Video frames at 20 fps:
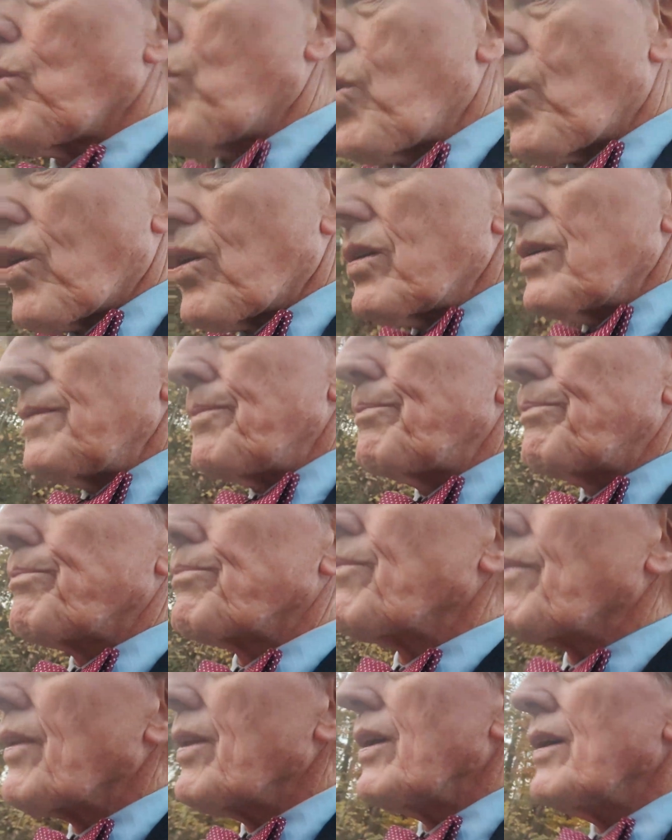war.
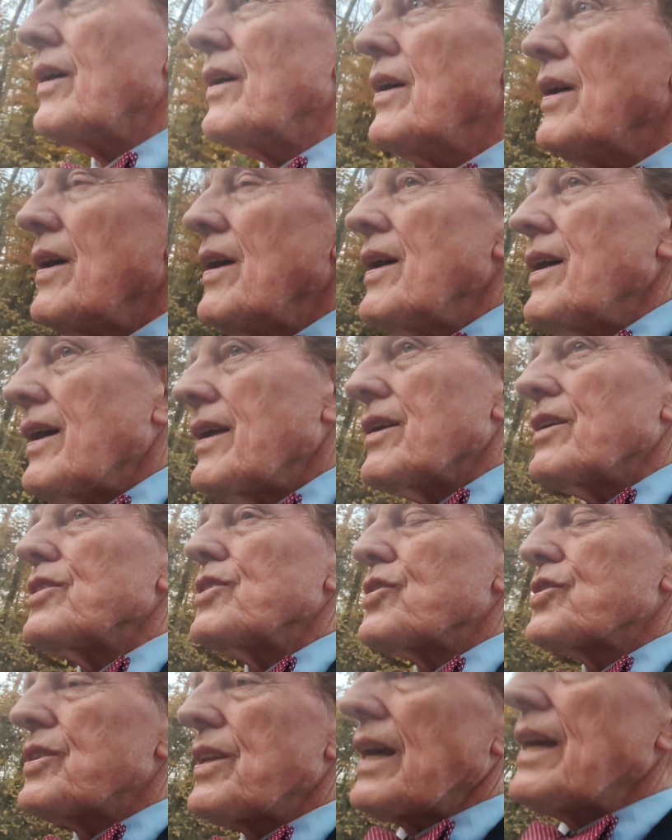And
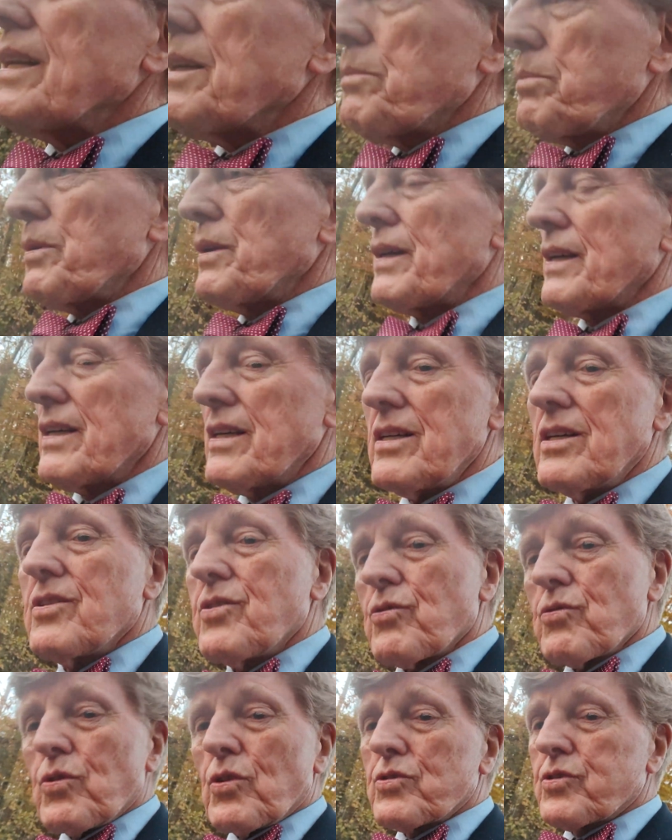understandably,
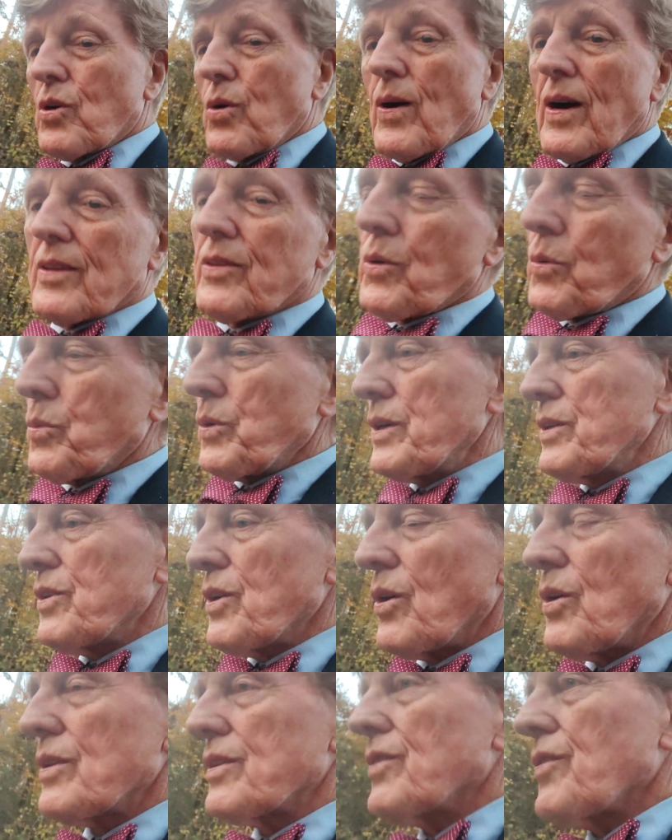the rules go out the
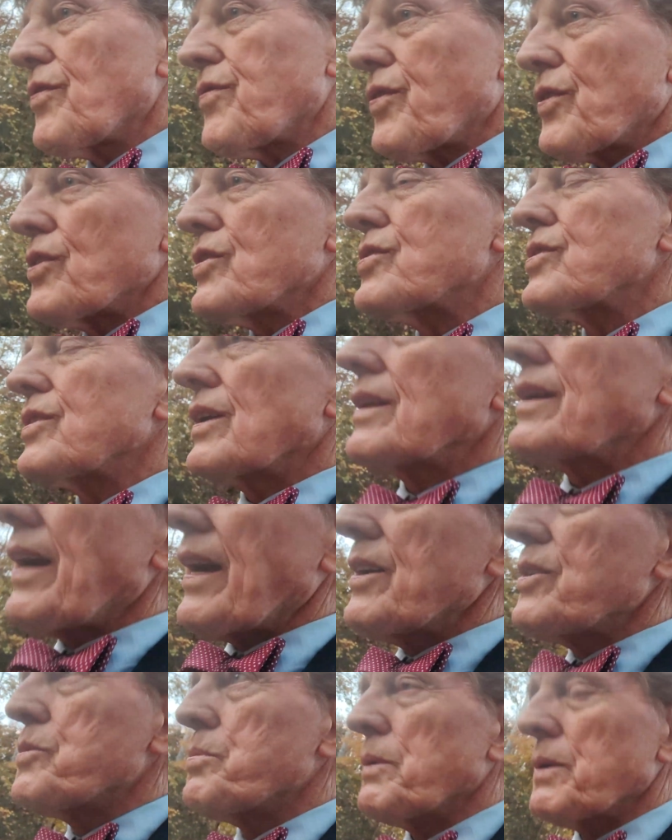window at the first
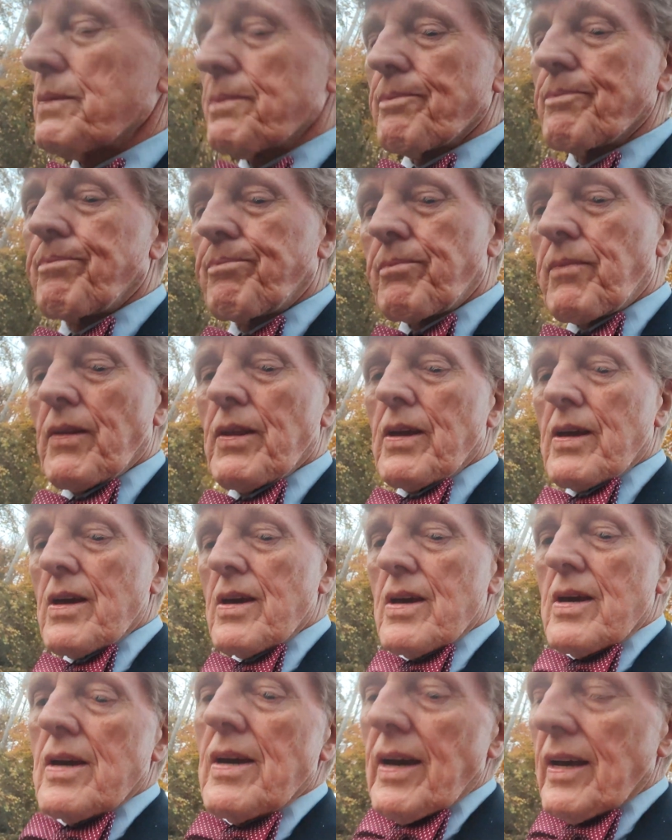engagement.
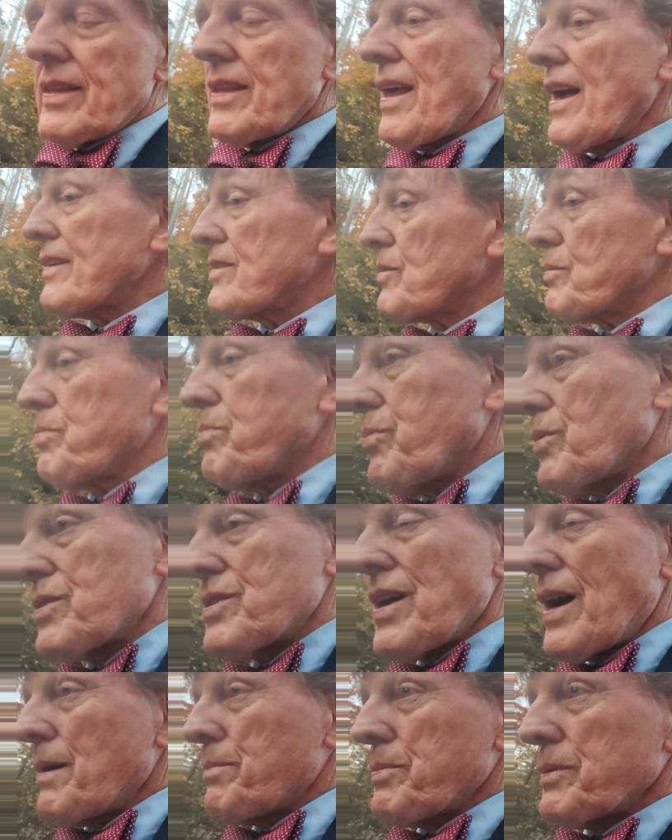And that's
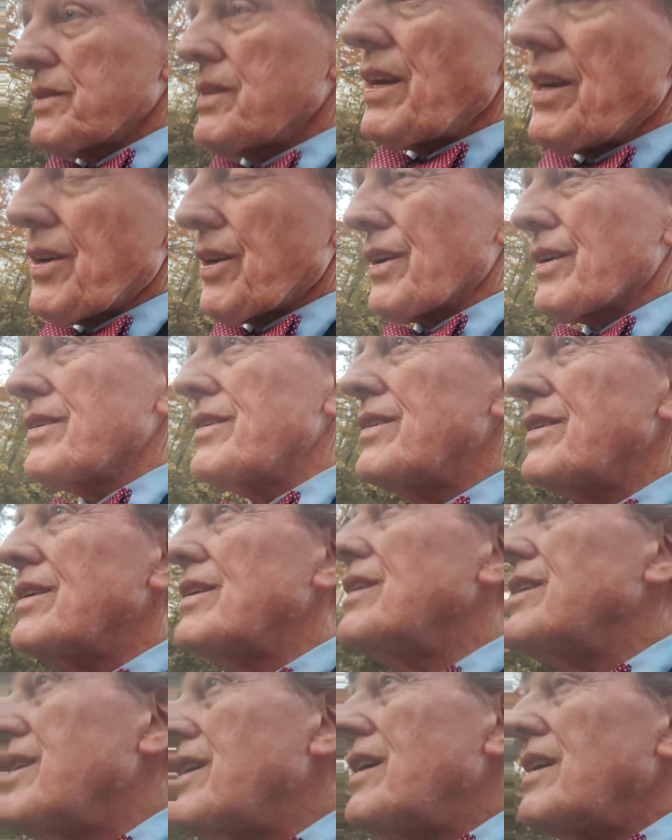what's happened here.
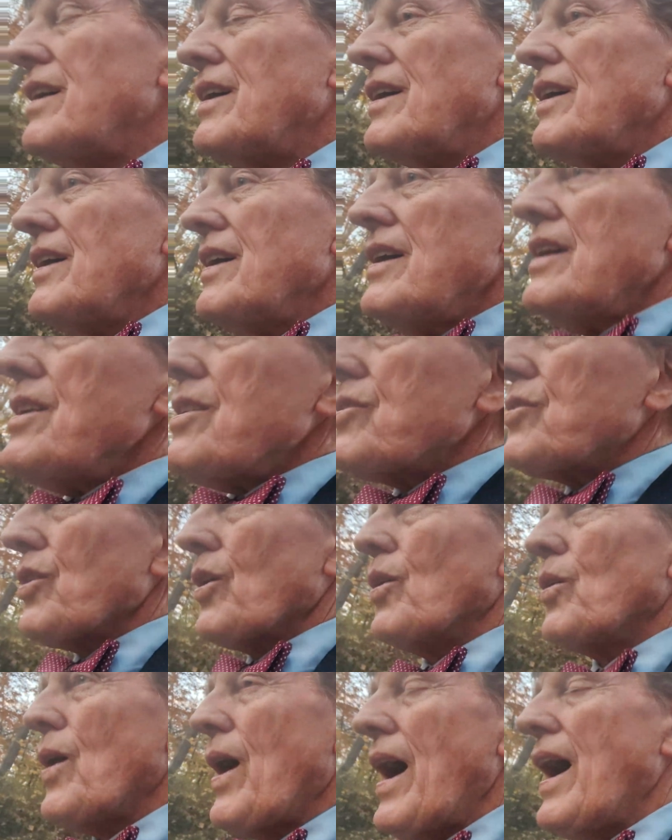
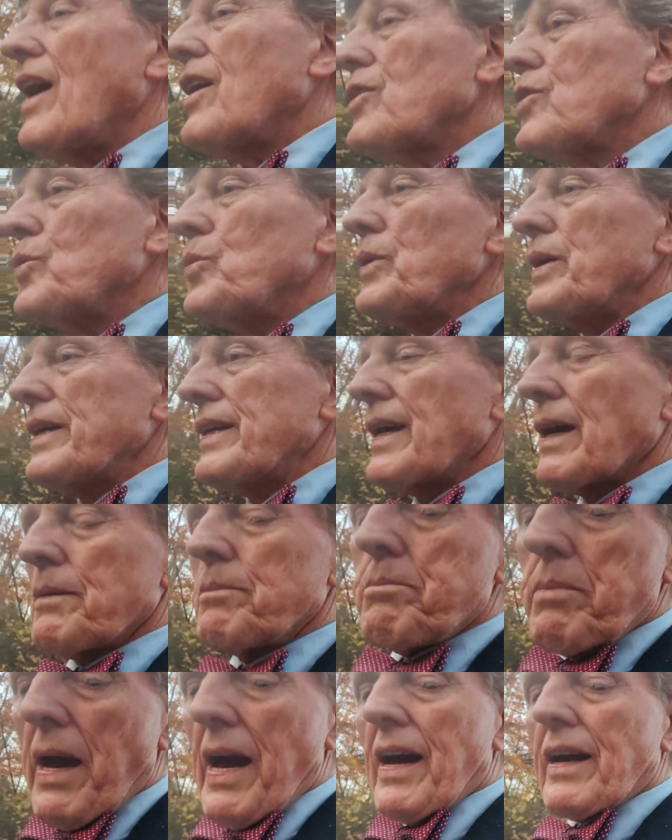So, how do we
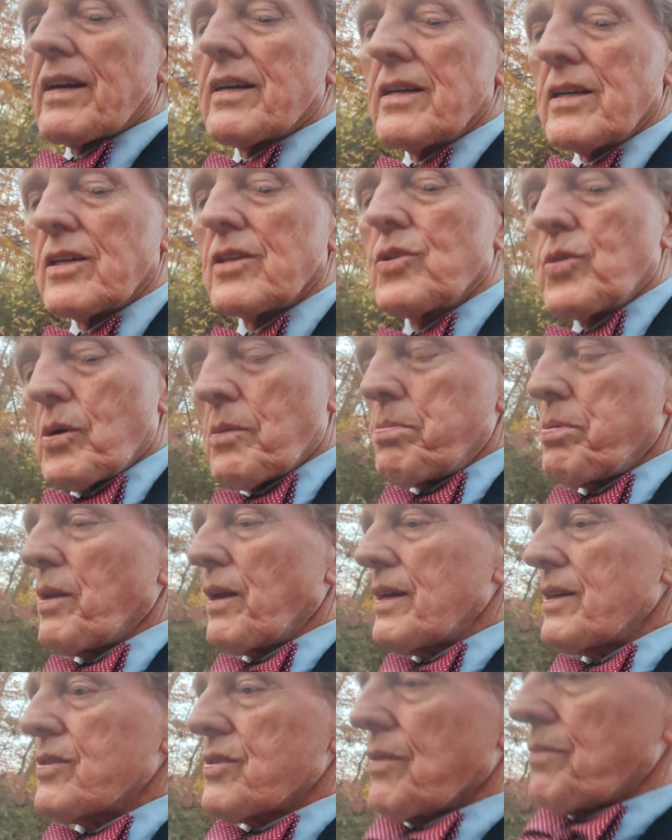get back to a
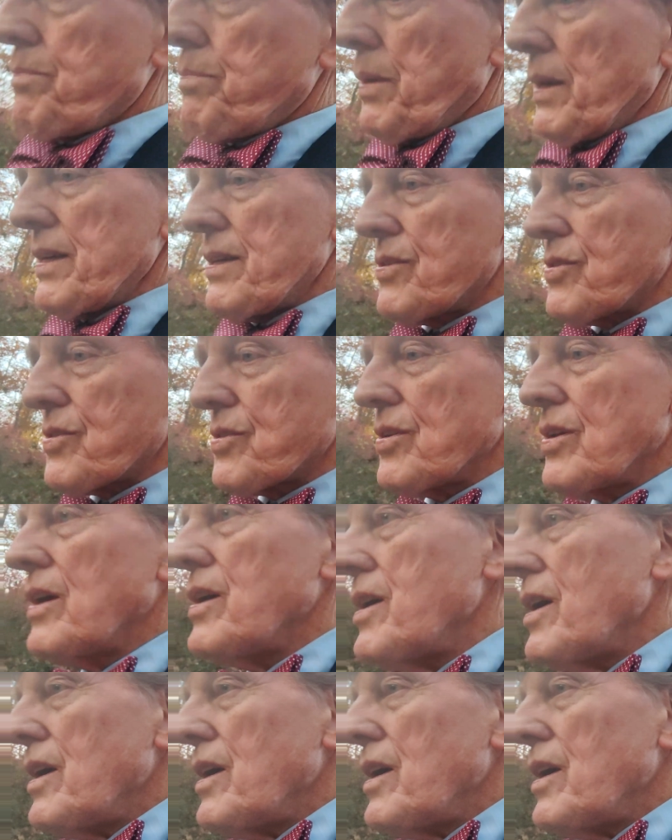place of peace,